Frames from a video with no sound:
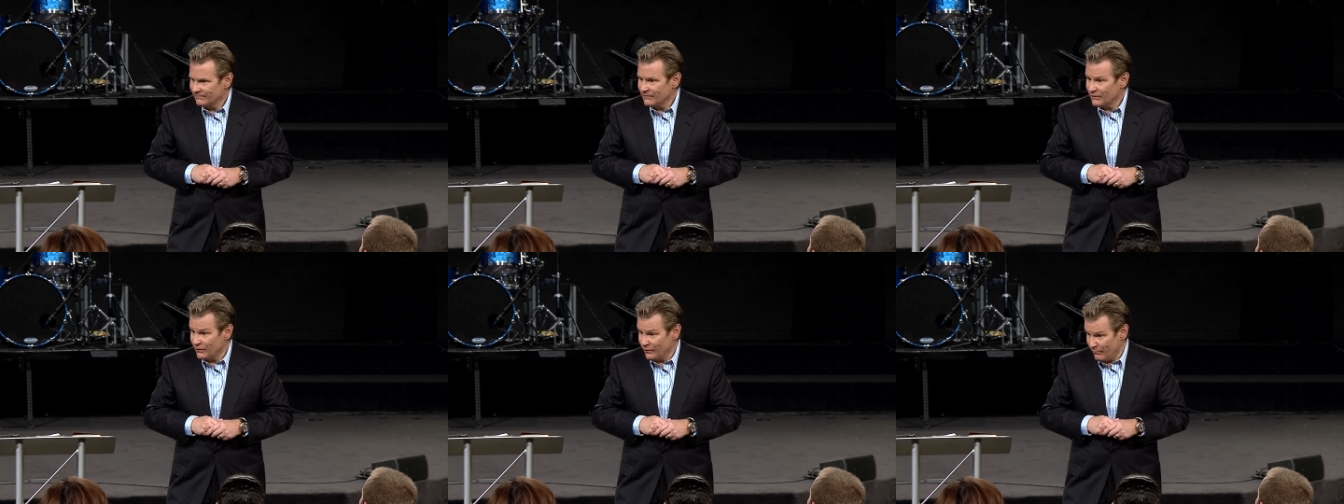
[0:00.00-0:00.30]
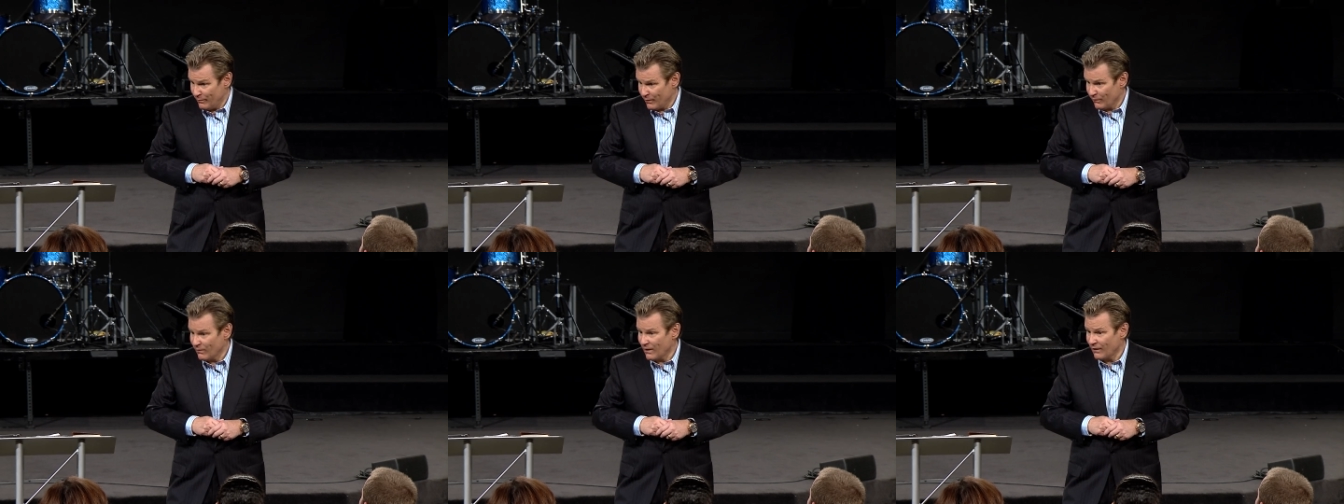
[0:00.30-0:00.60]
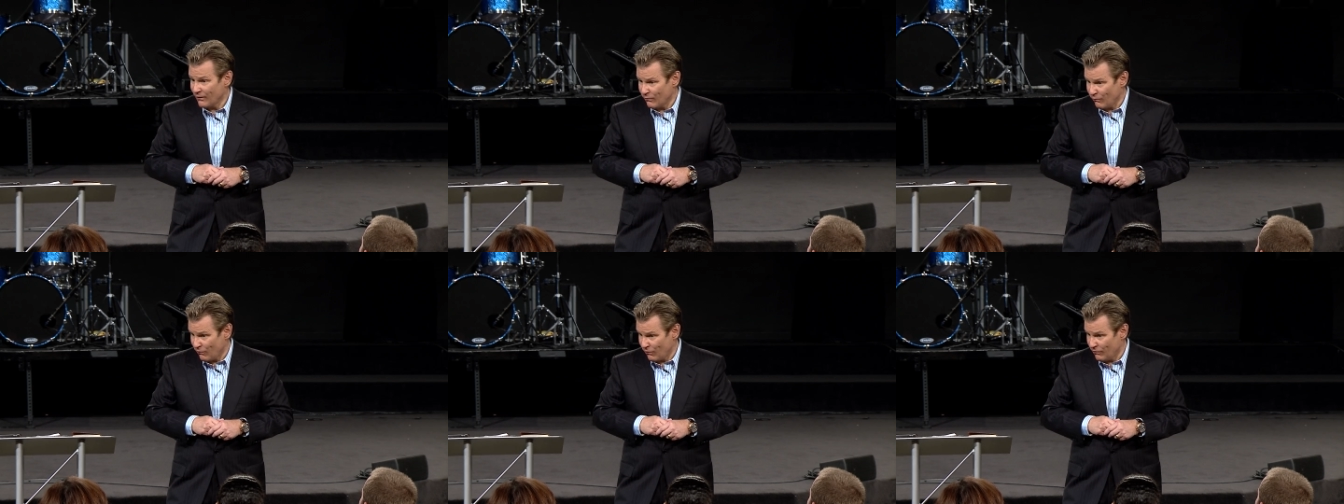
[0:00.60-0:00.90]
You've been
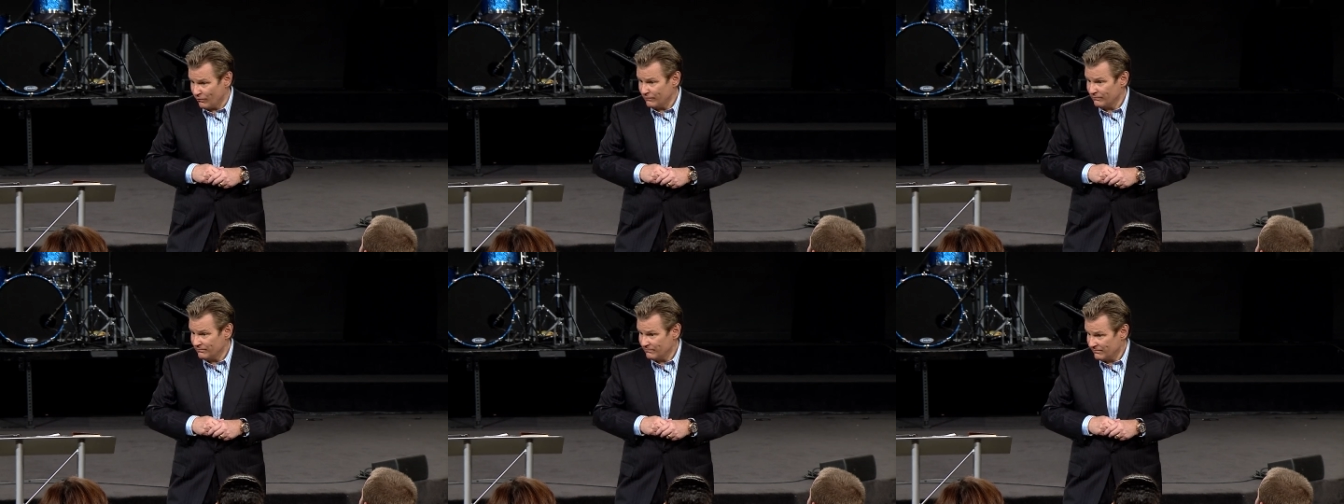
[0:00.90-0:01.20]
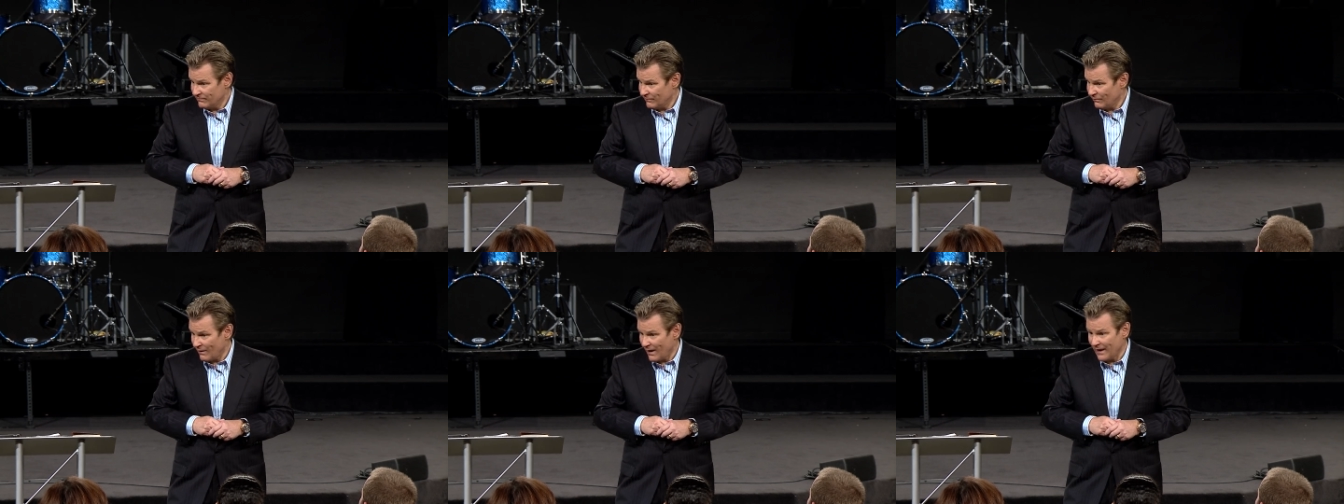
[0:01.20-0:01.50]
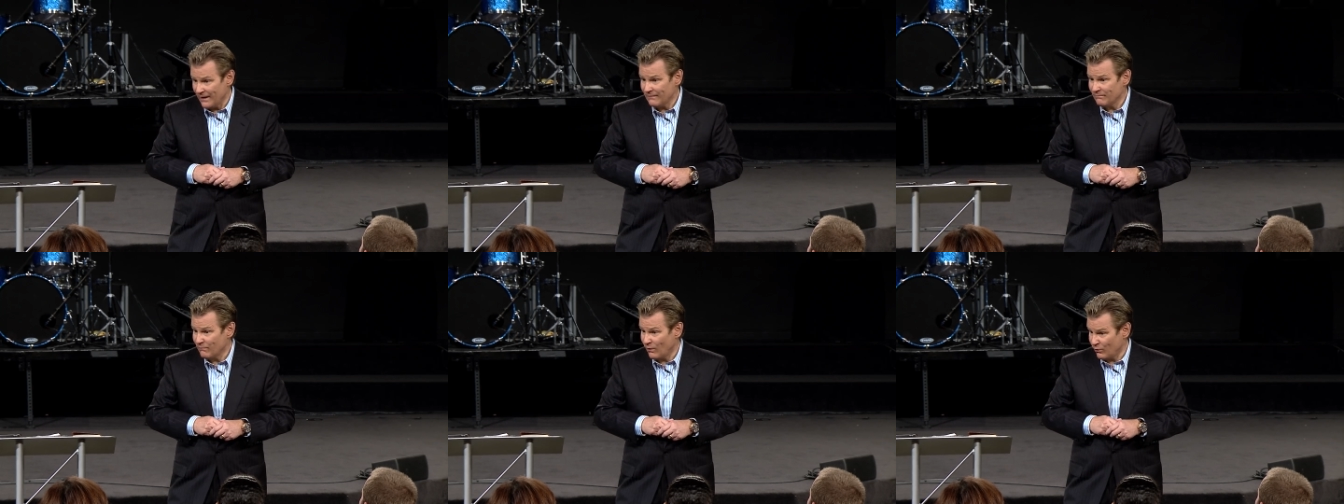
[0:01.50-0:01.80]
around the world,
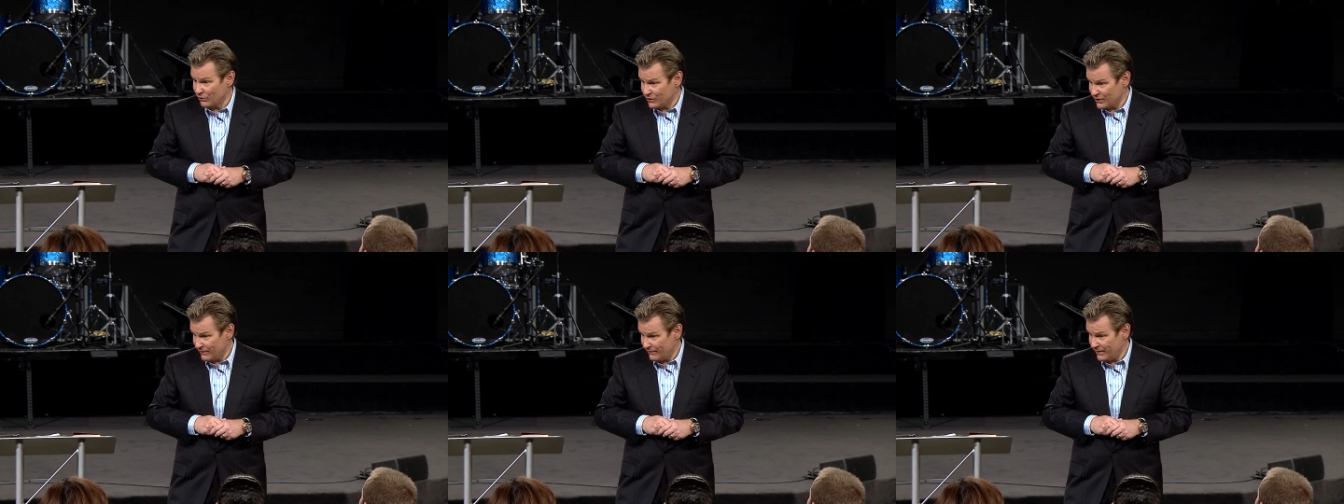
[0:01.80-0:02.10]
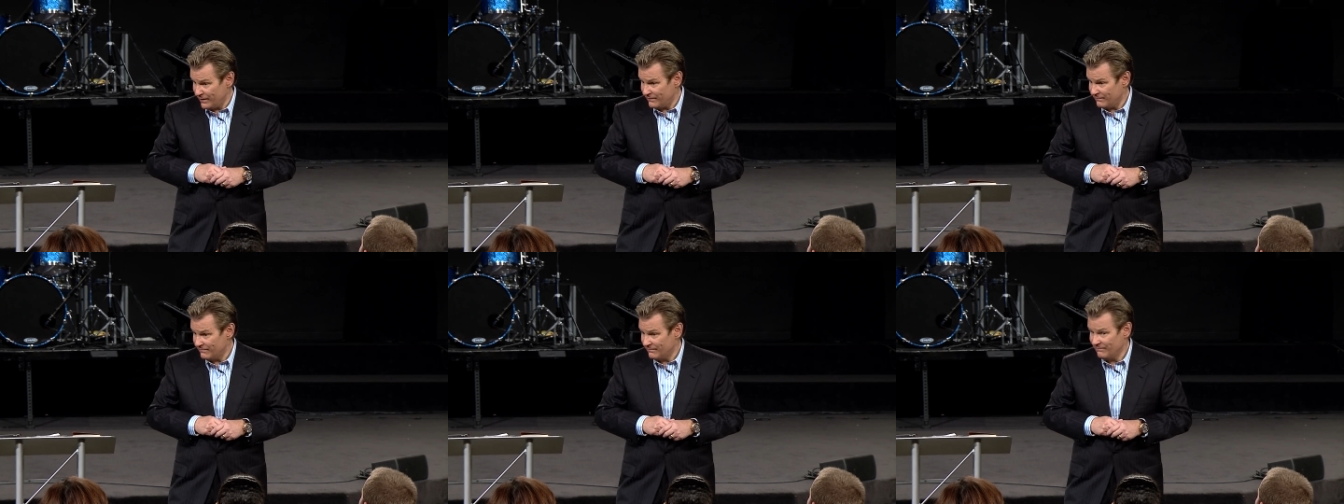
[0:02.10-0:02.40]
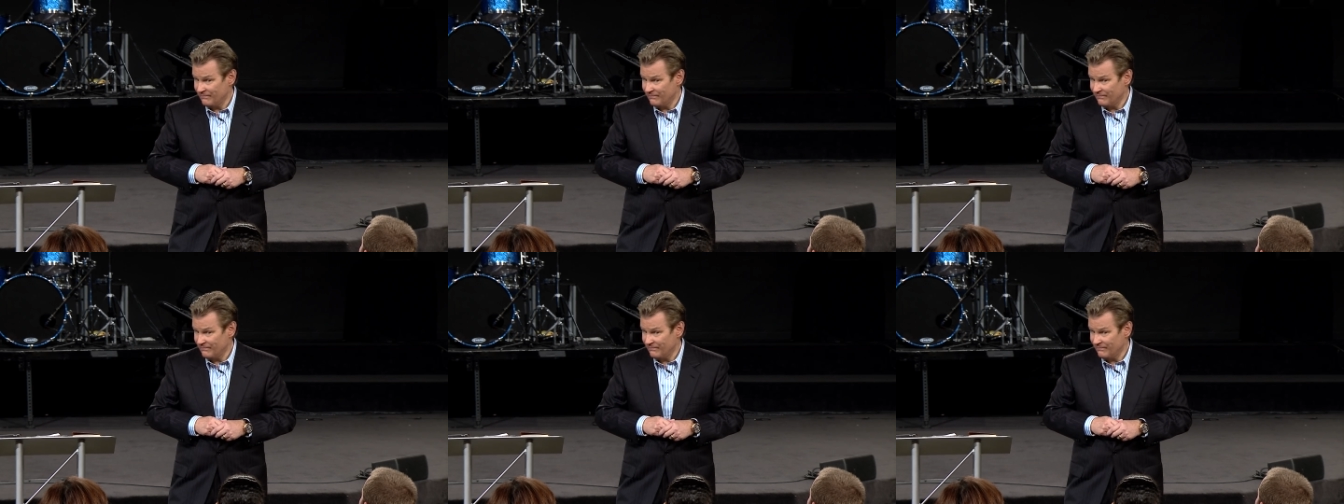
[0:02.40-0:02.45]
right? Most of it